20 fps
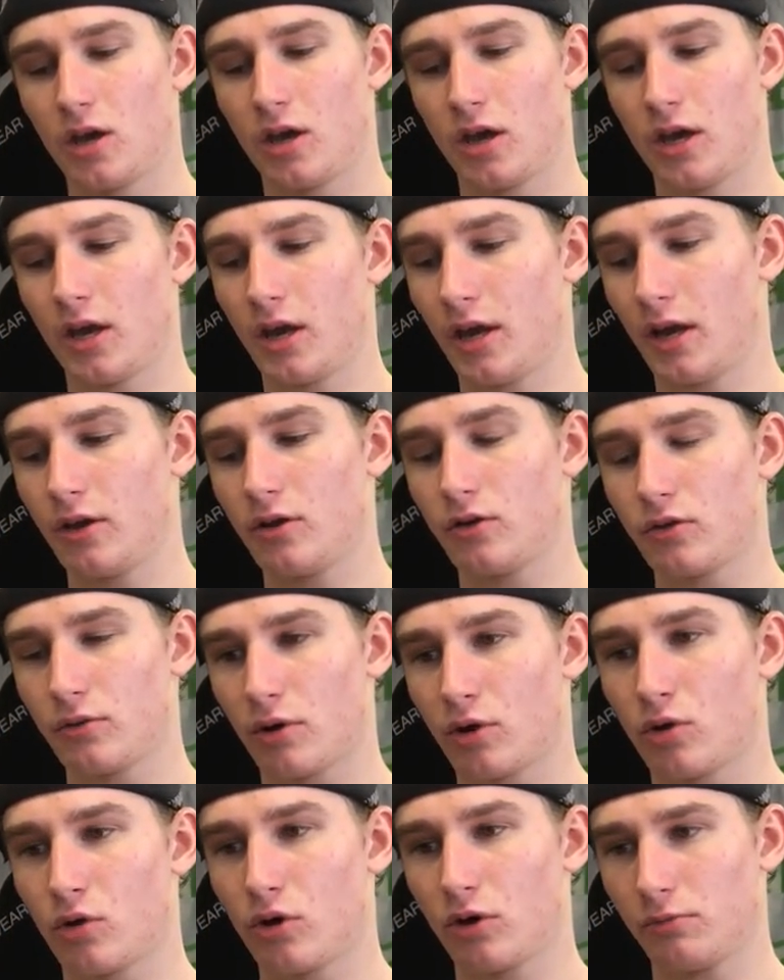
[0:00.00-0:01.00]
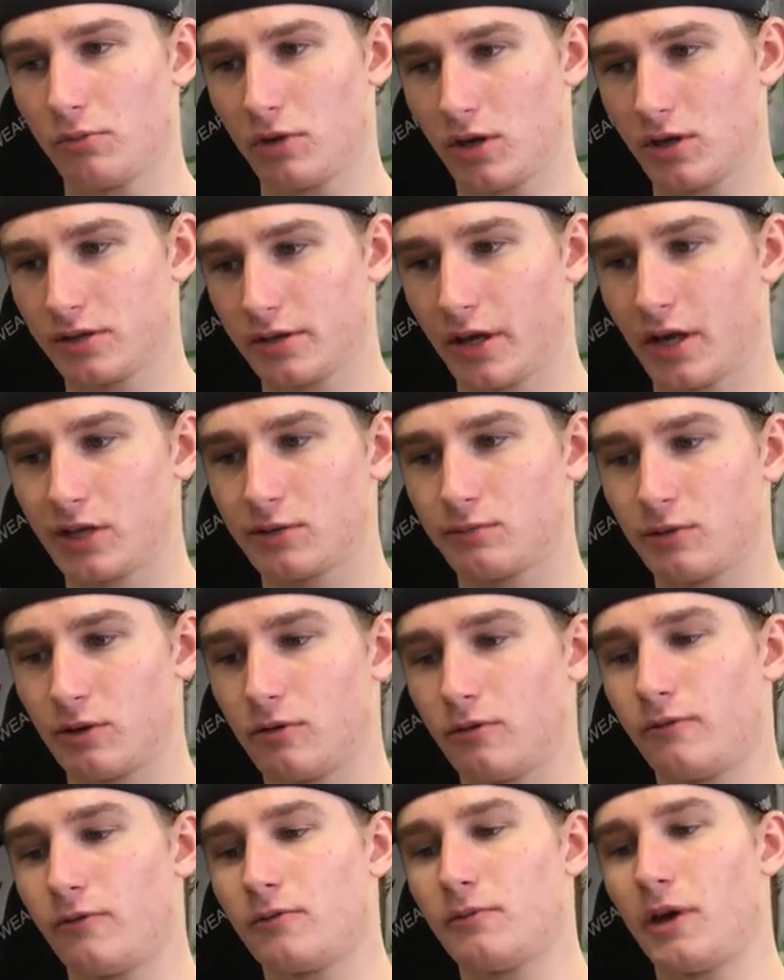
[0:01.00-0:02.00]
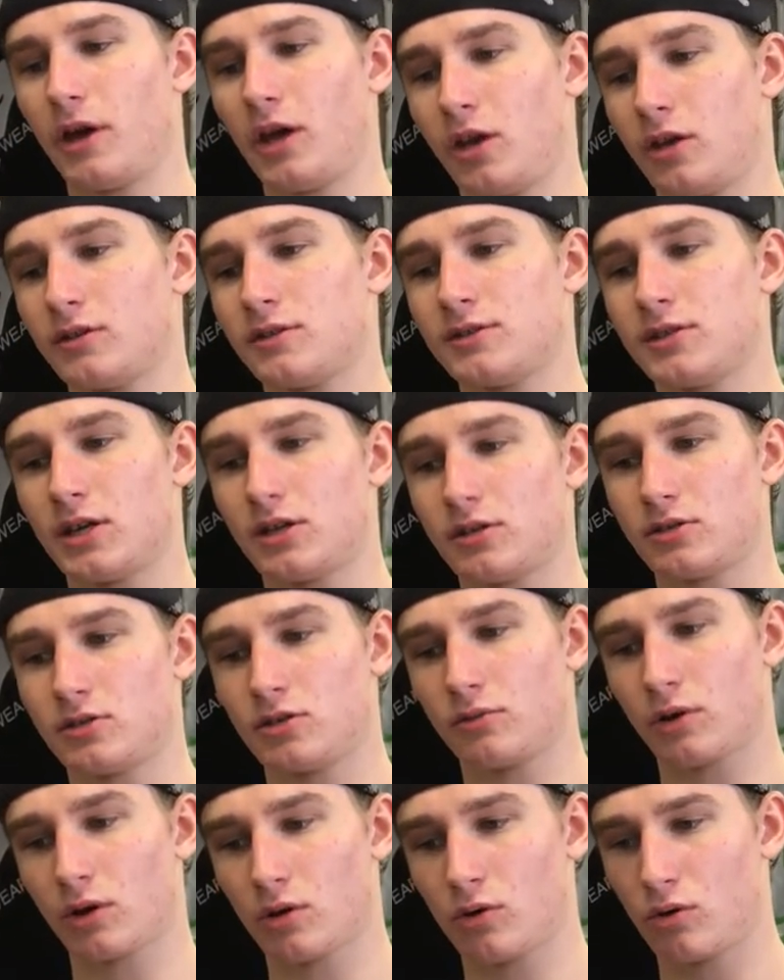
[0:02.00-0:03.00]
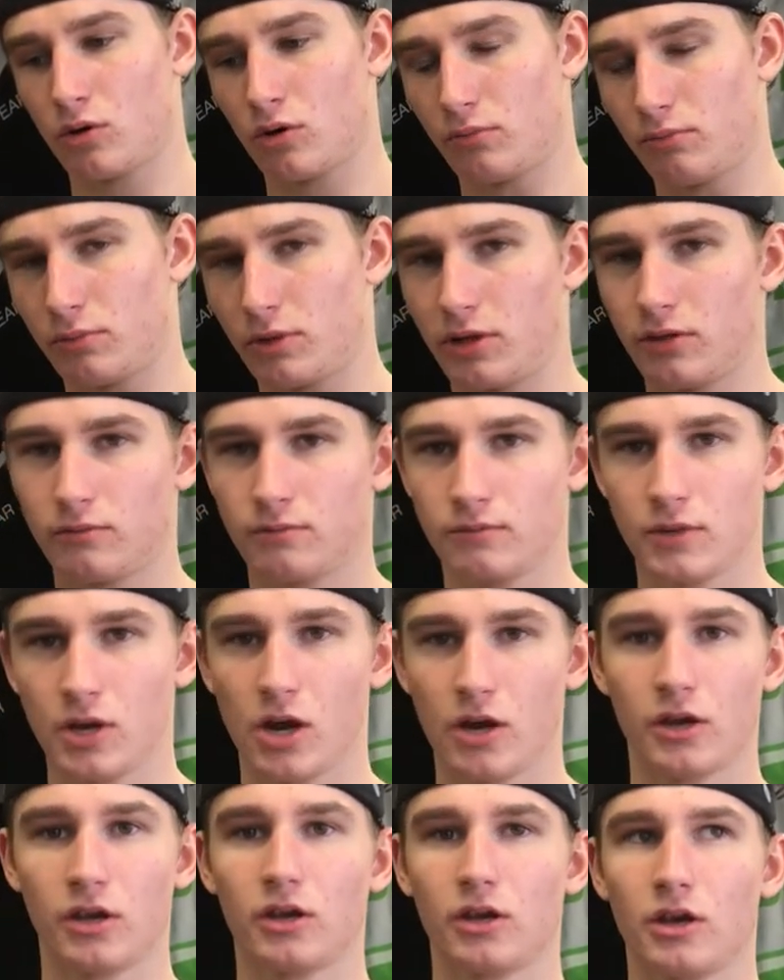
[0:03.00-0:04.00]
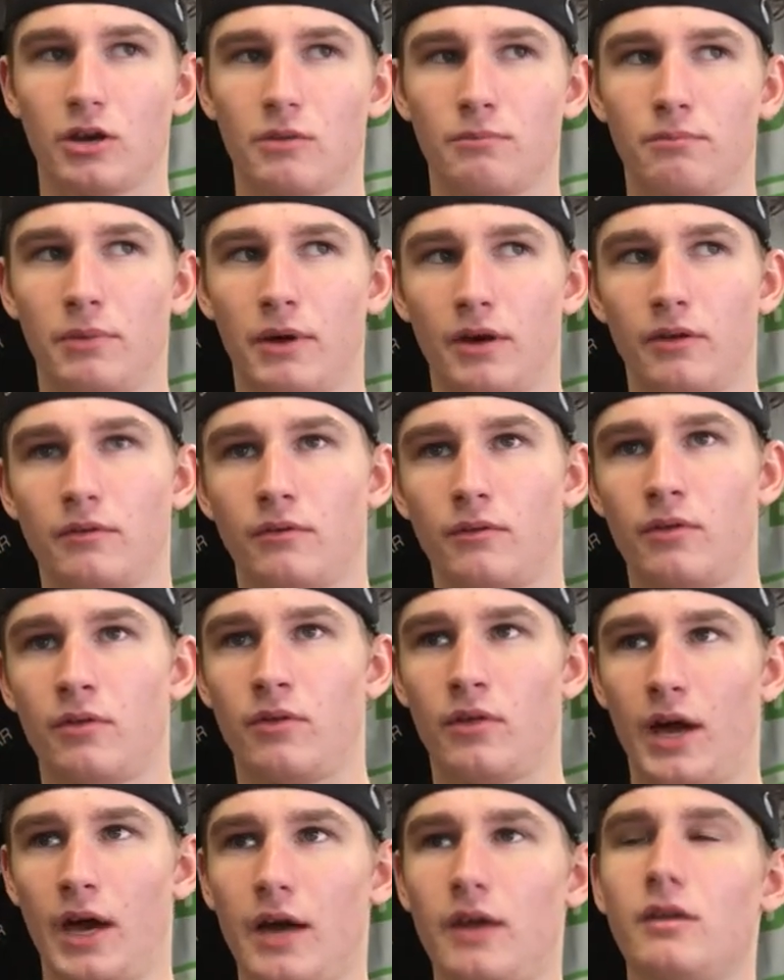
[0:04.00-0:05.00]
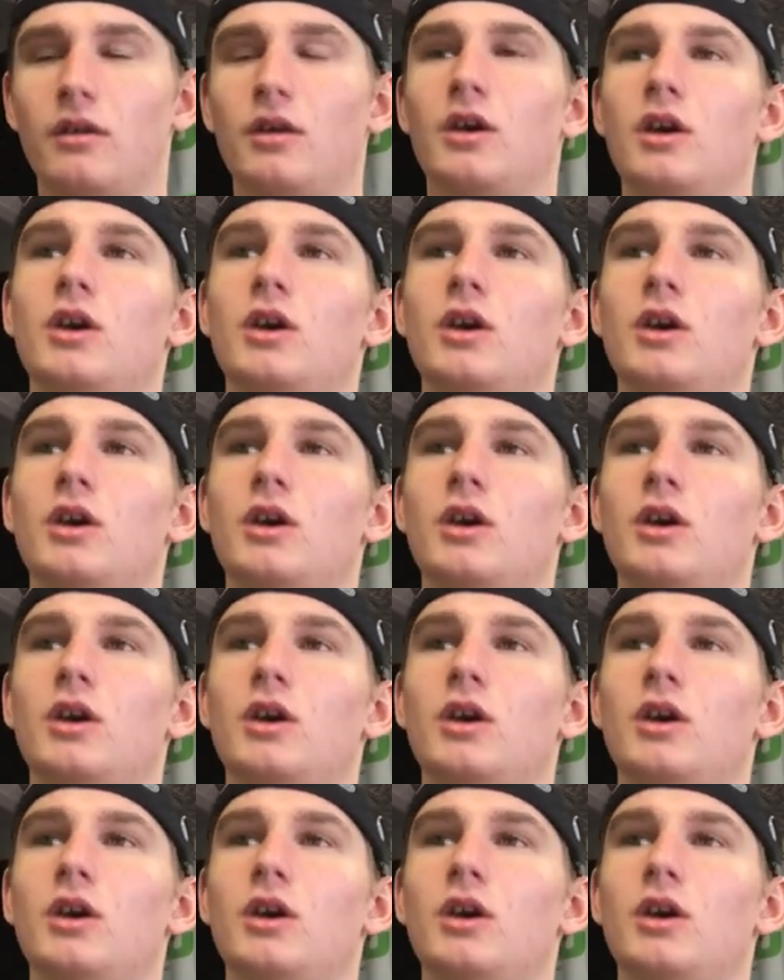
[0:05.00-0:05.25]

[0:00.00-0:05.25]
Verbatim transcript: And I know they recorded me because they asked me for my consent to record me talking about that.